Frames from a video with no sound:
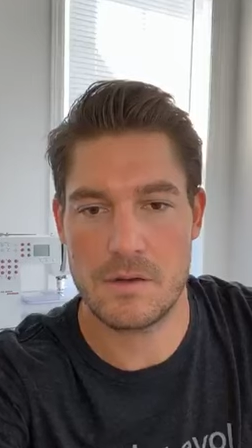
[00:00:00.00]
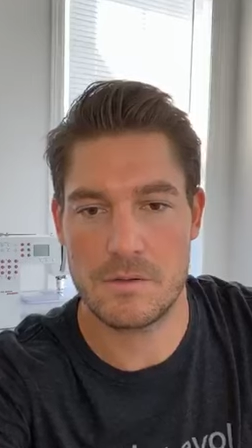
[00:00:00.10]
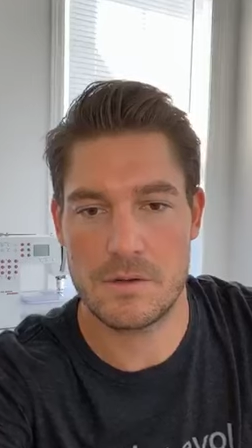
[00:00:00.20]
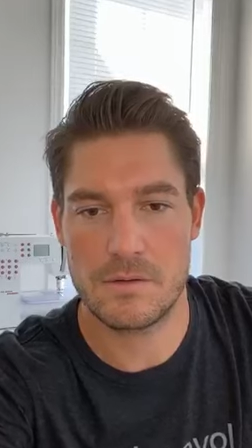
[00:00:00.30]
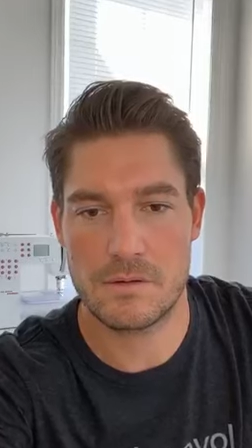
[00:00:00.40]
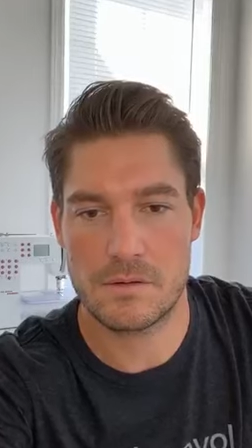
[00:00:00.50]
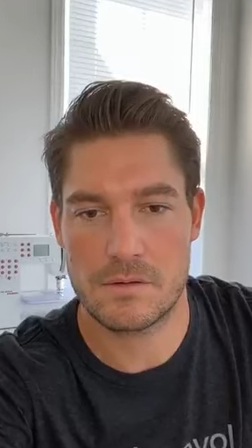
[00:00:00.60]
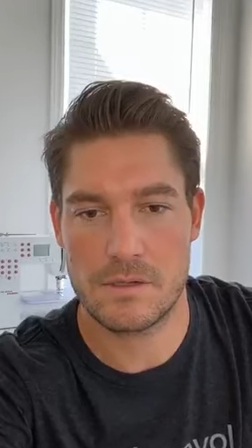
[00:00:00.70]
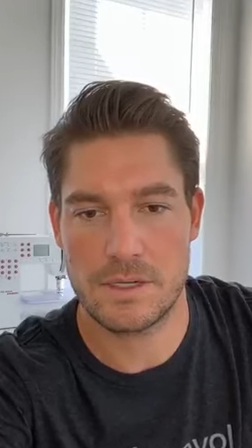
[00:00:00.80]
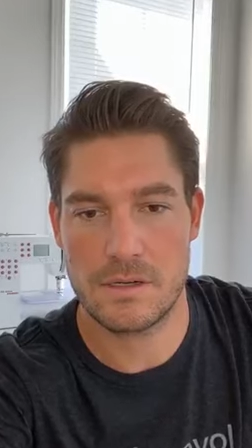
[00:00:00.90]
you
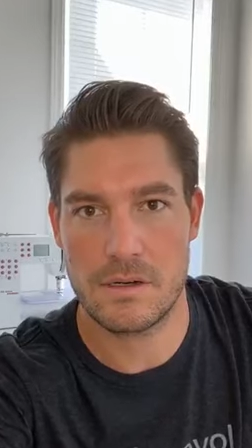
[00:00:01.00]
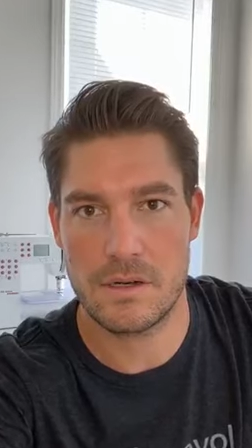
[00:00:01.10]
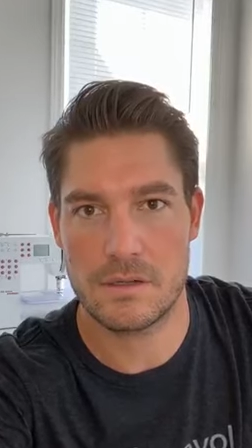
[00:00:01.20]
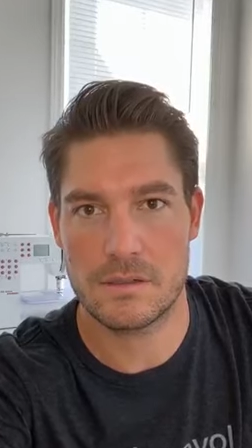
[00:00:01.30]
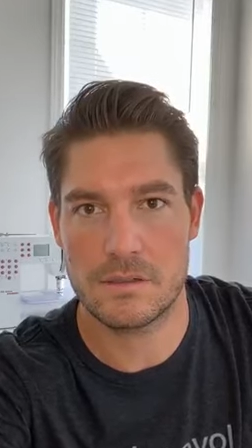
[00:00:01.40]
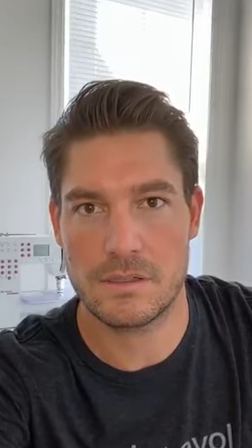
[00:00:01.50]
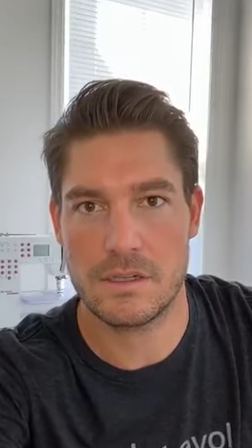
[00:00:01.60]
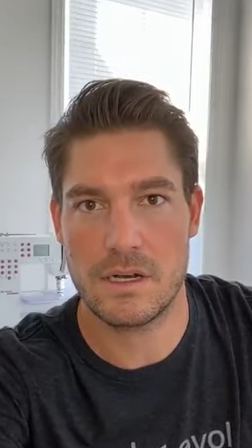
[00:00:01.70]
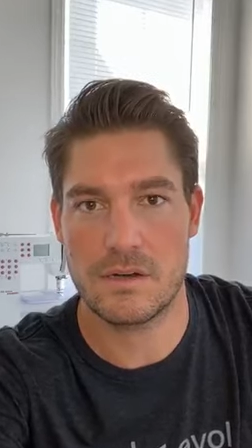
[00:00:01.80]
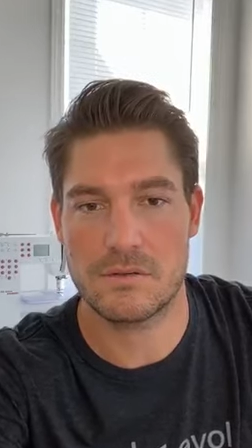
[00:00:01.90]
click on
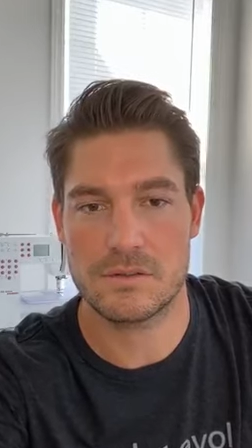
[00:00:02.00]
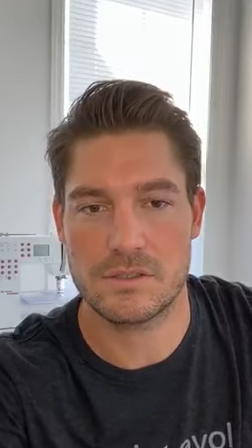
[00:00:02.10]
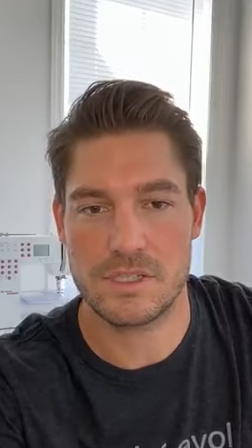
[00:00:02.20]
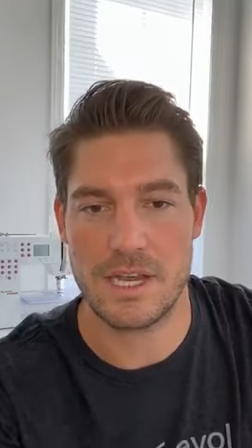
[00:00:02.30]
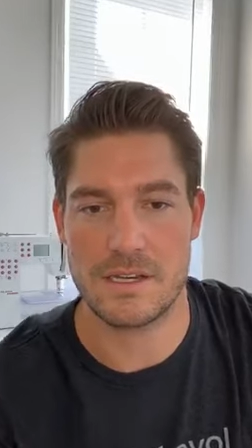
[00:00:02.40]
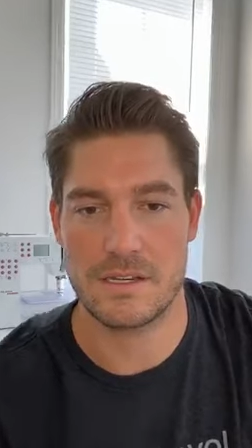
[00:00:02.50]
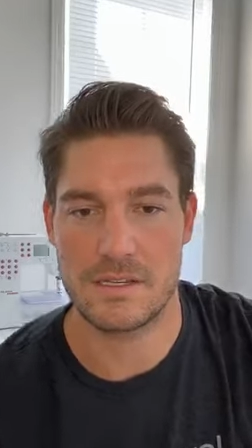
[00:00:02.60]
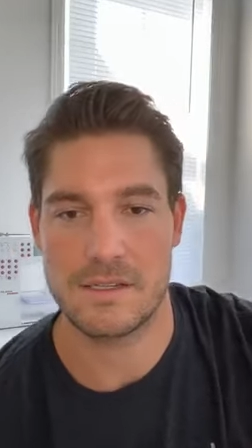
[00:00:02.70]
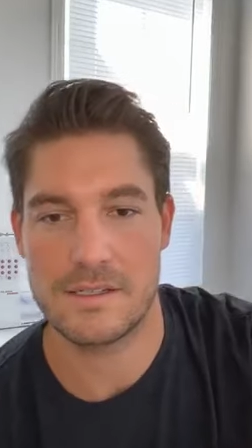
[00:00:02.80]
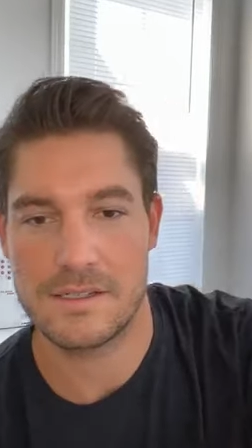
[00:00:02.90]
Oh shit!
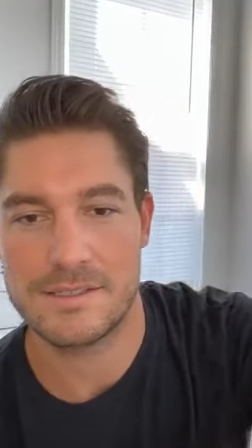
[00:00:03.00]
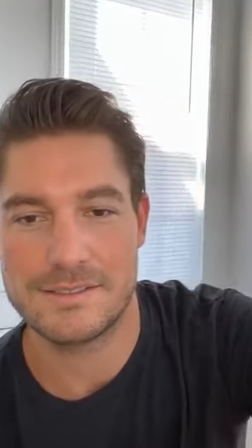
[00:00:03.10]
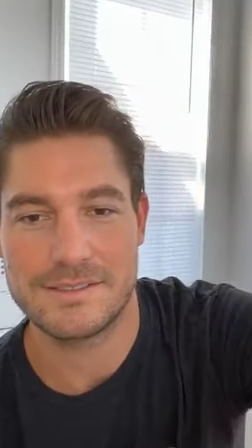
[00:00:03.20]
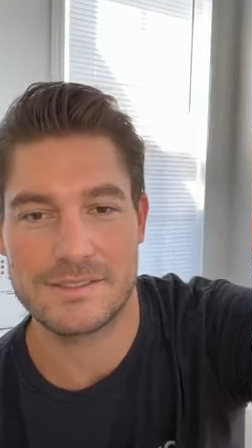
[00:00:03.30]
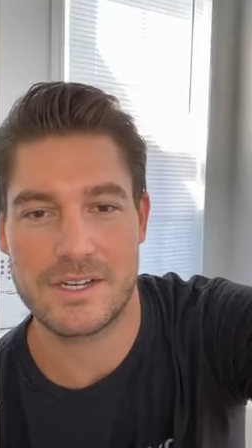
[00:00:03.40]
Sorry,